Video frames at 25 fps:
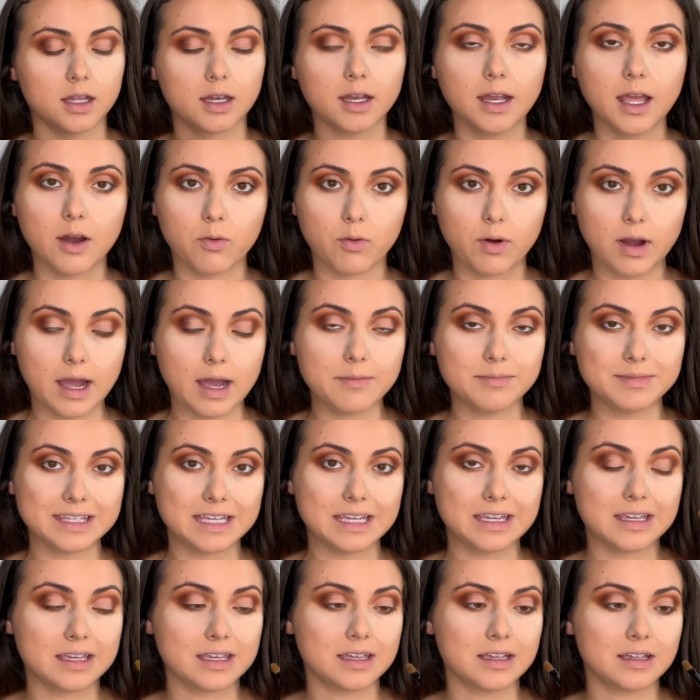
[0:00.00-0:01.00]
Now I'm
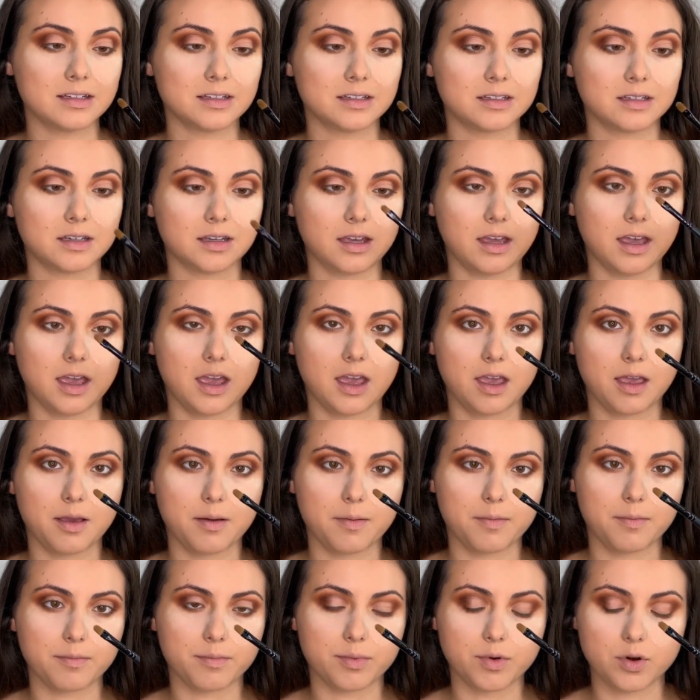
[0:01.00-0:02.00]
taking a
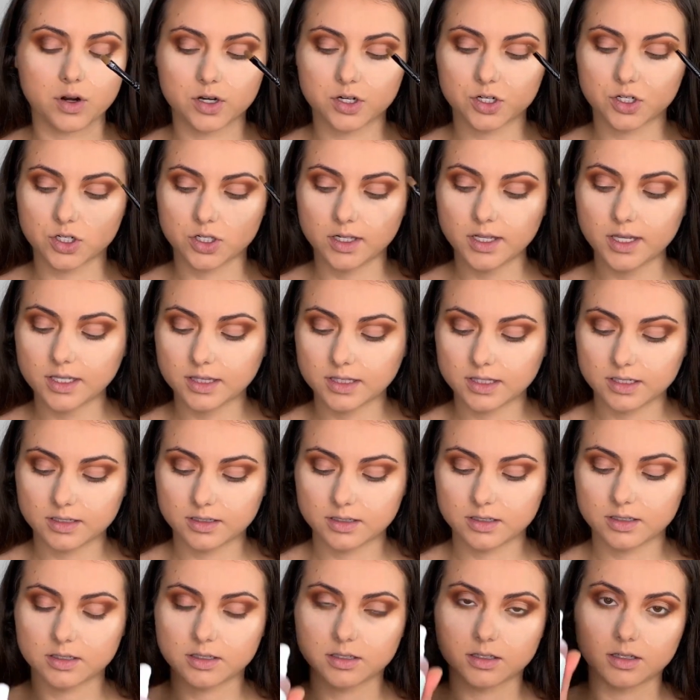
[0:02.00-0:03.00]
brush like
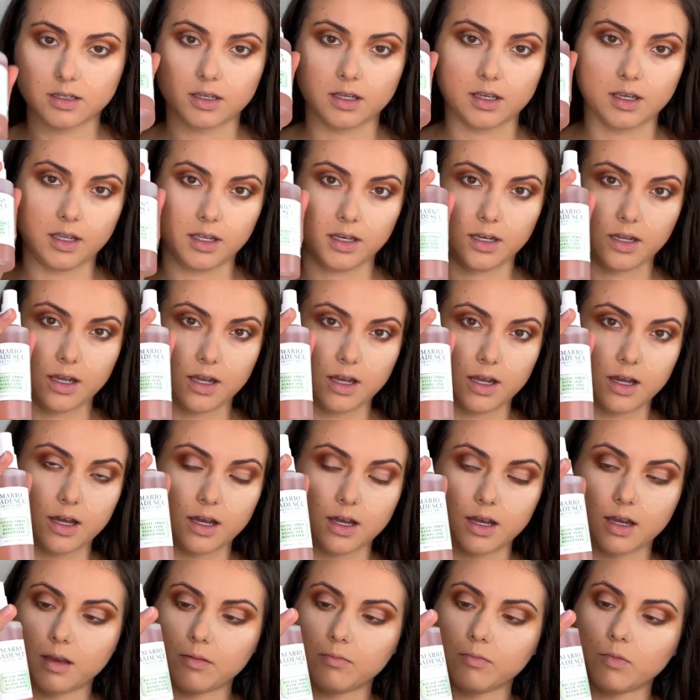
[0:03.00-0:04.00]
this and
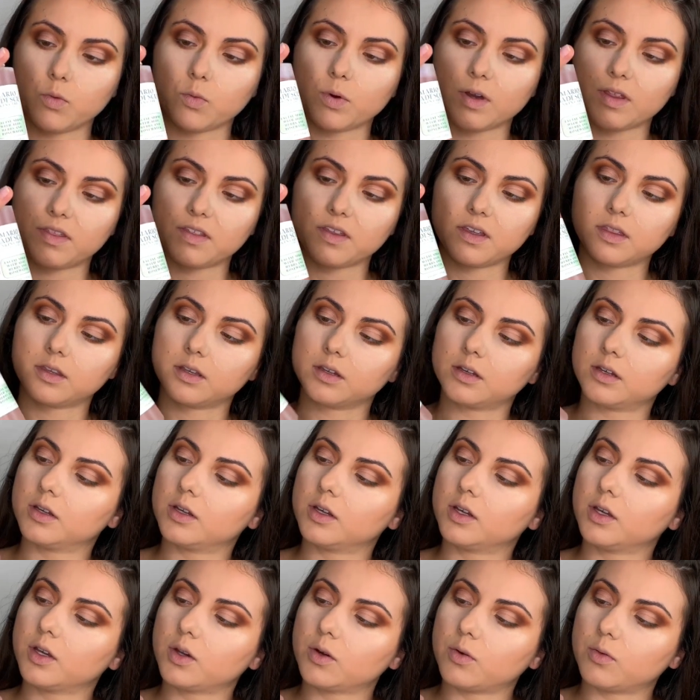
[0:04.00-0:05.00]
I'm wet it
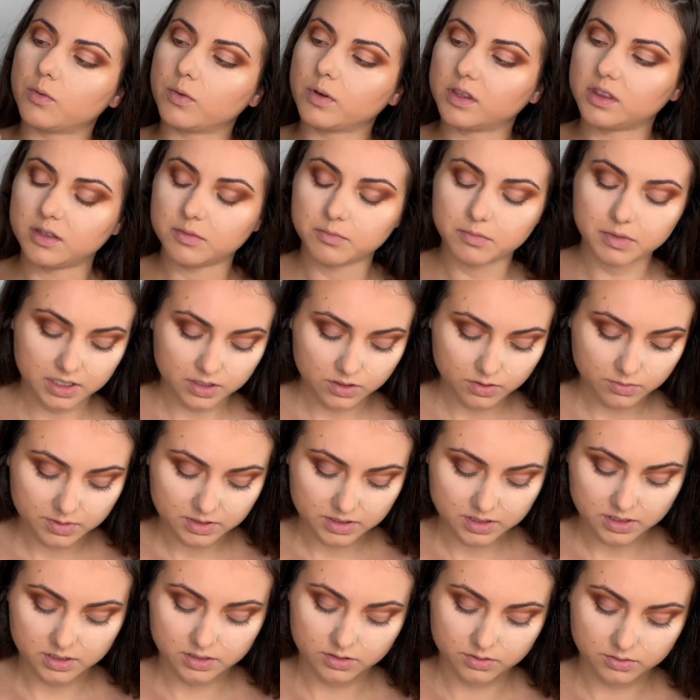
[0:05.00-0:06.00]
with the Mario
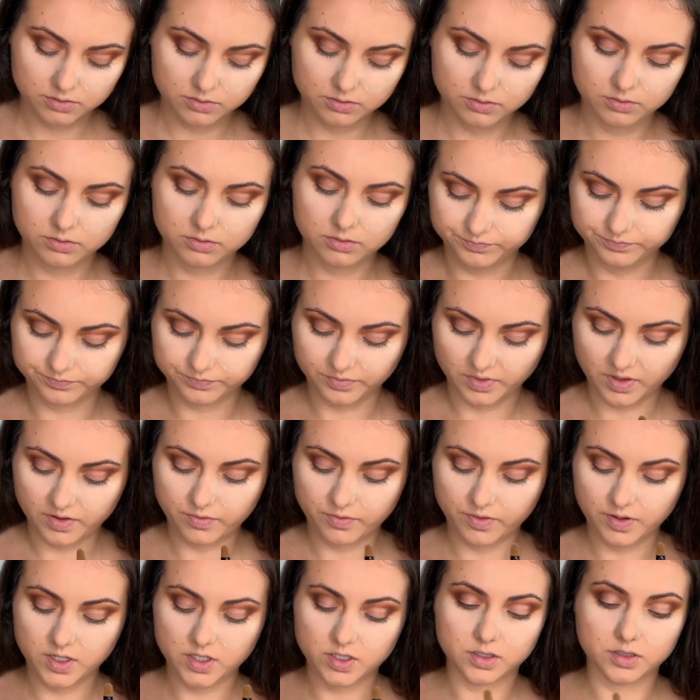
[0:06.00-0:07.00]
Badescu
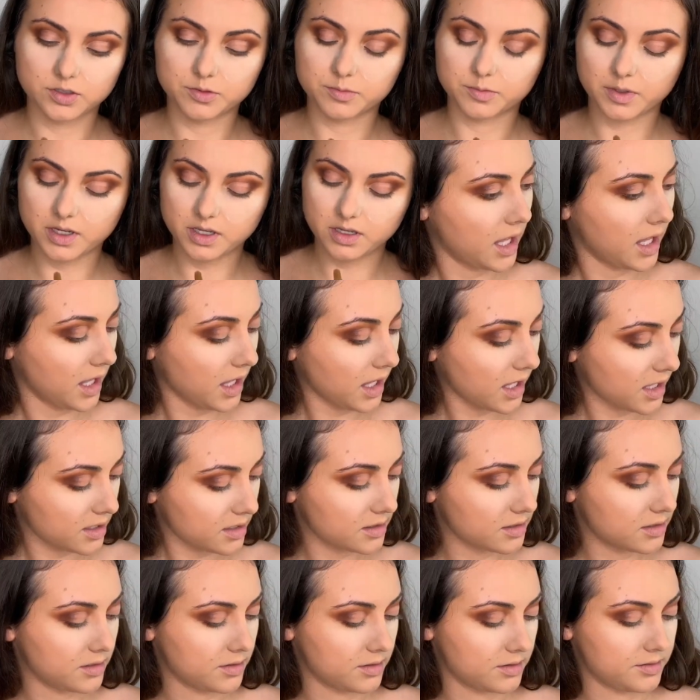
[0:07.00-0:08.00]
facial spray,
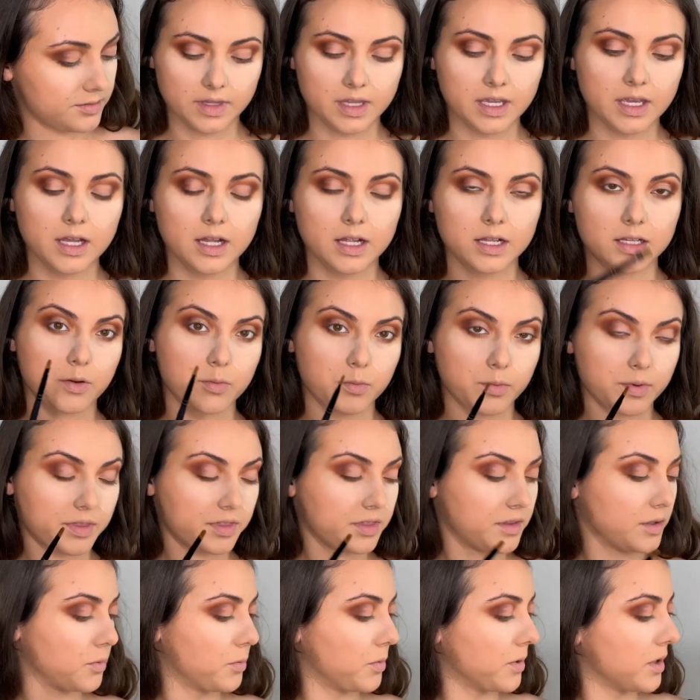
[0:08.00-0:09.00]
and with
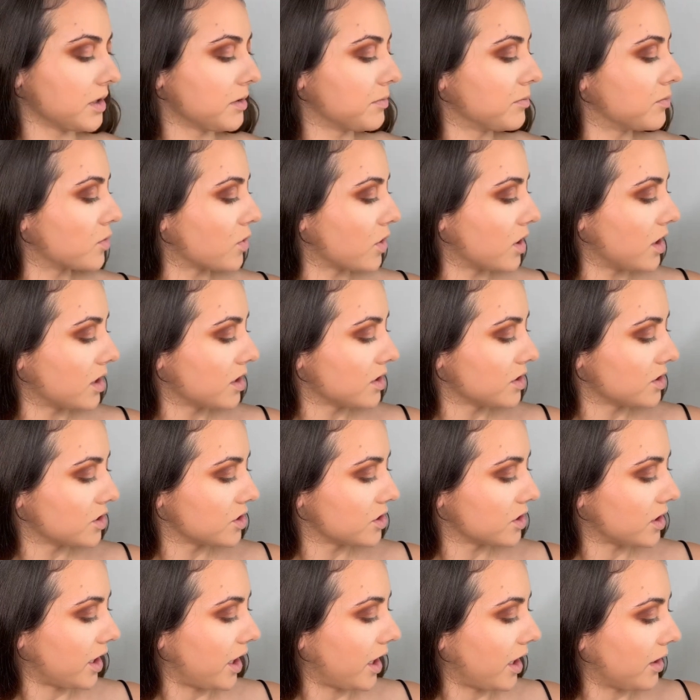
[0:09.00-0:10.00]
the wet brush
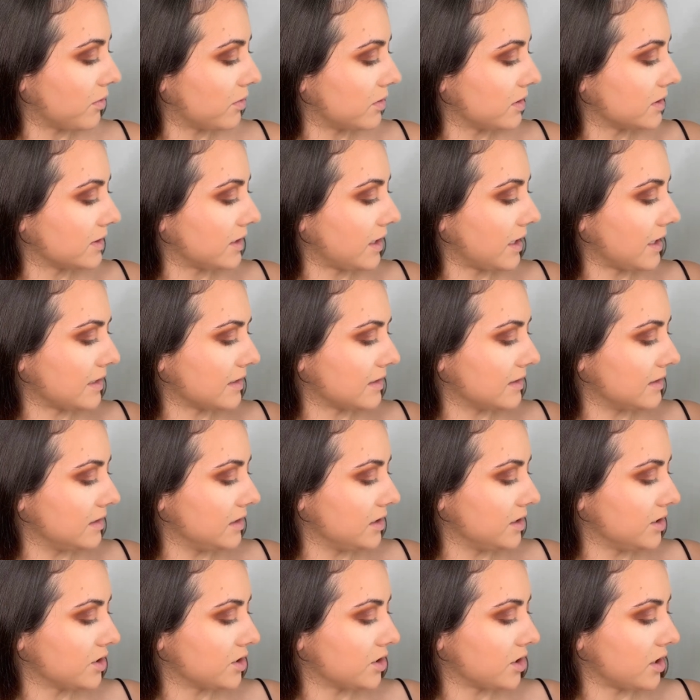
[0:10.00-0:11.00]
I will take
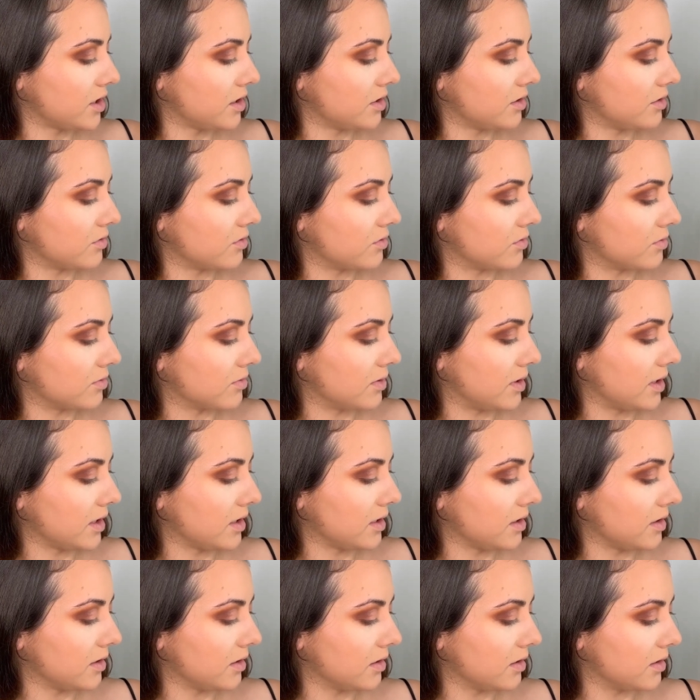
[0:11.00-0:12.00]
this shade right
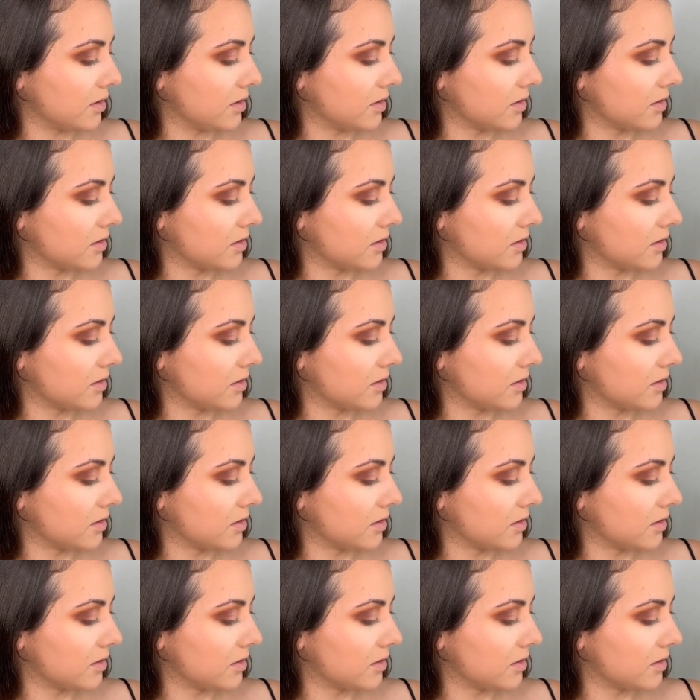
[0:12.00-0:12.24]
here.